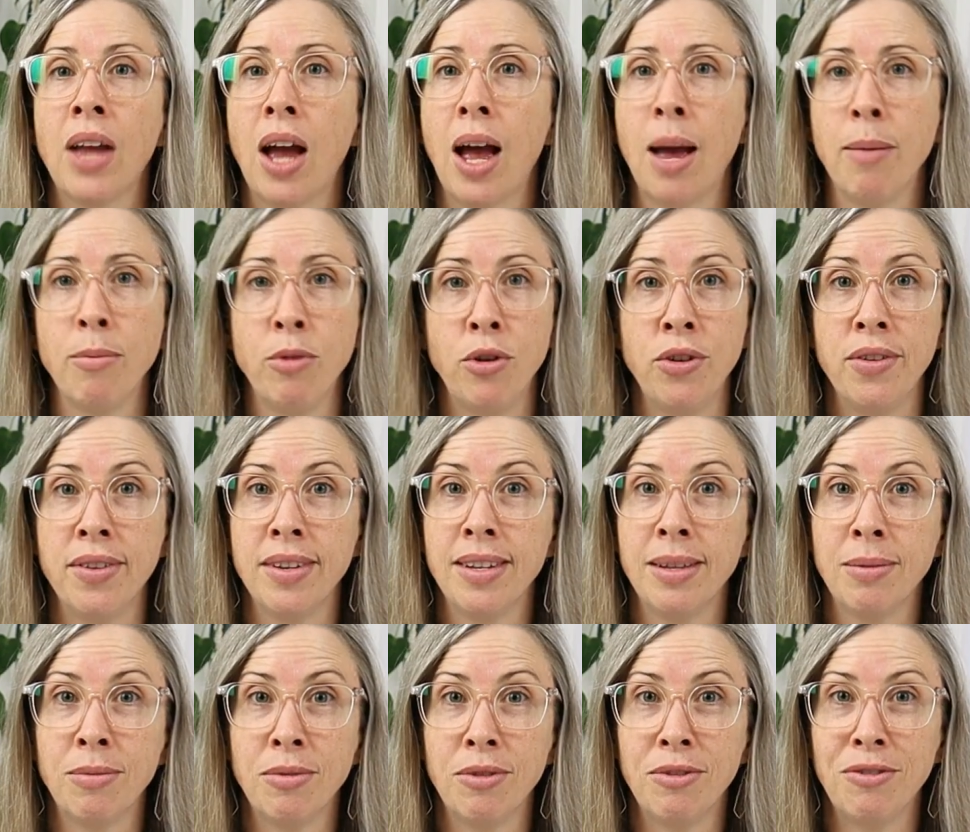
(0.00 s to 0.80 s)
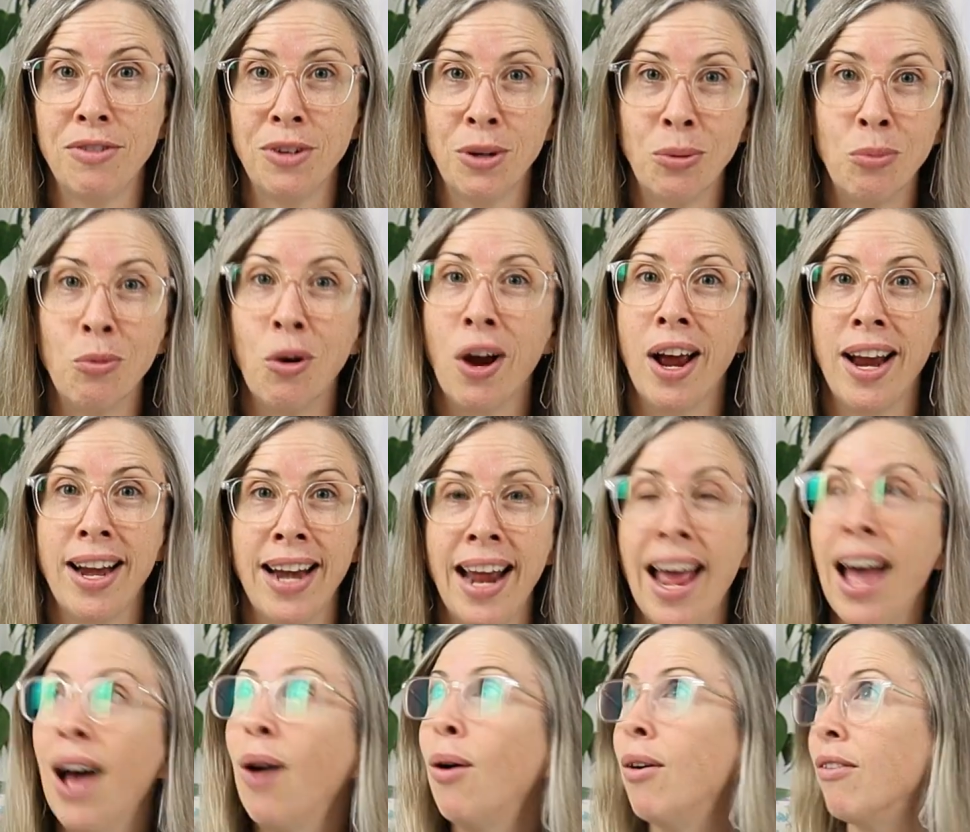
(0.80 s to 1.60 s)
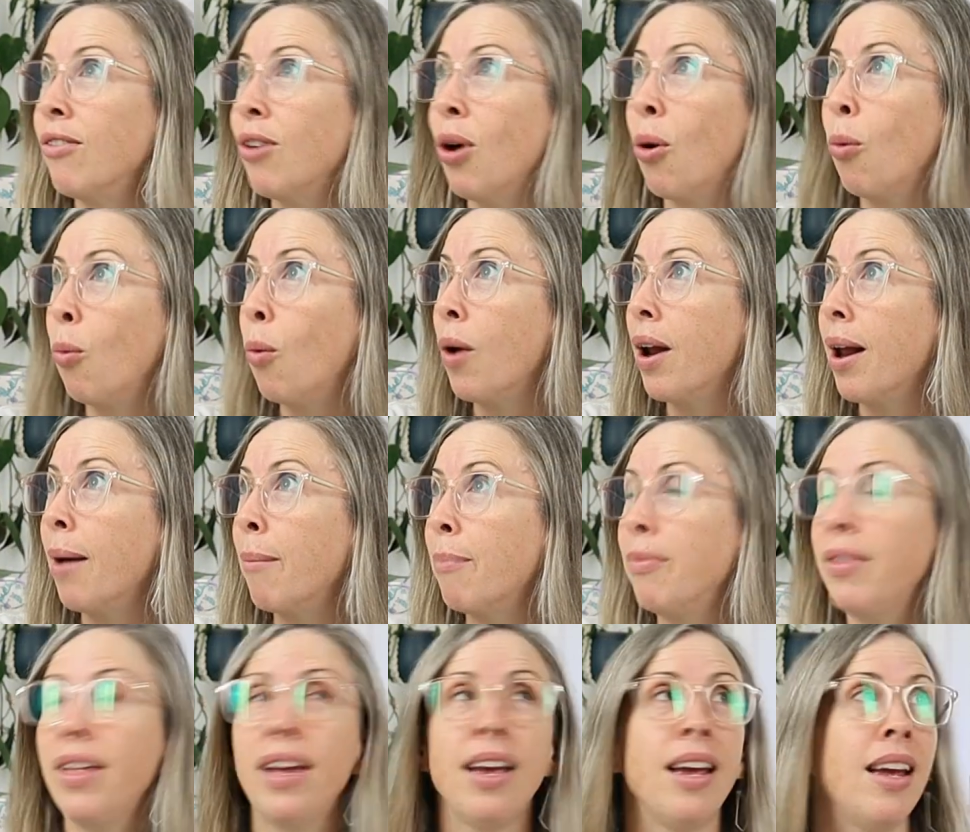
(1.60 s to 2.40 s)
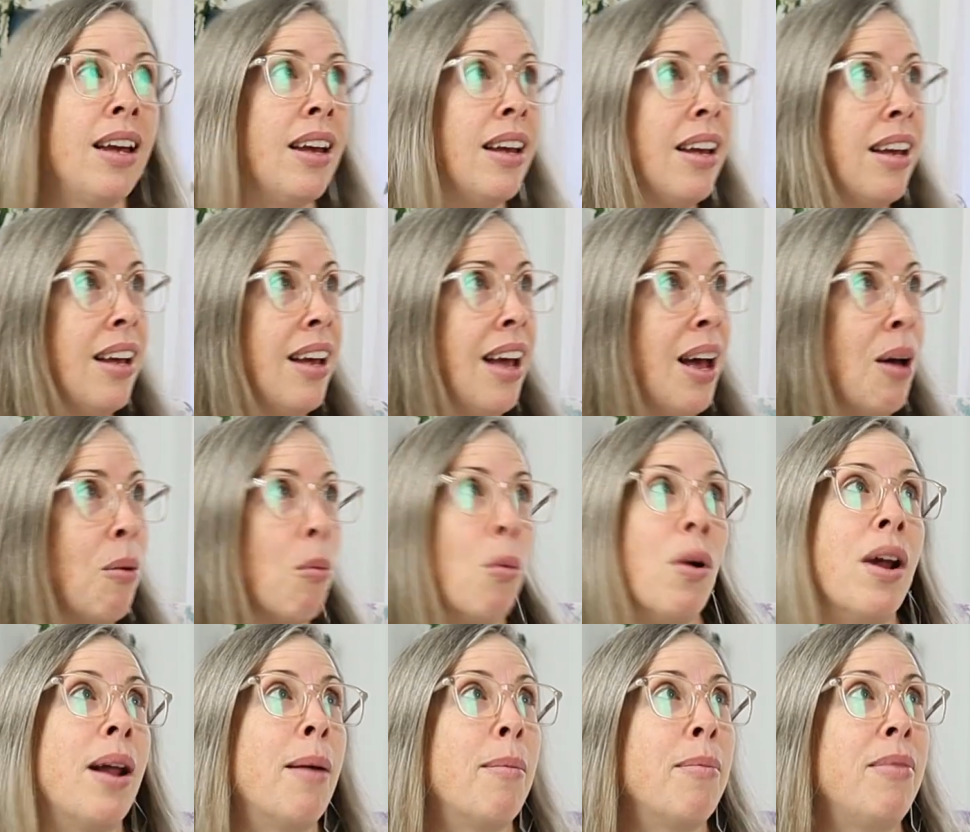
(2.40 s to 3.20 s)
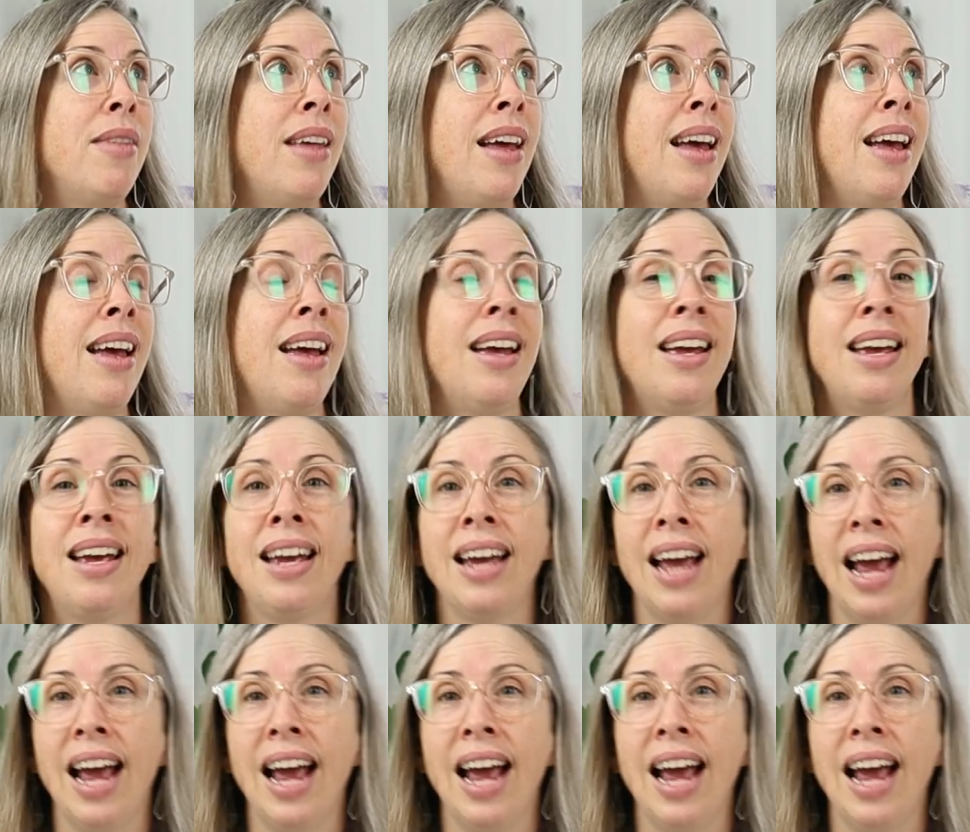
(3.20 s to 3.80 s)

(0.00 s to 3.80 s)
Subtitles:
I'm using them to film right now. I've got one up there and one up there,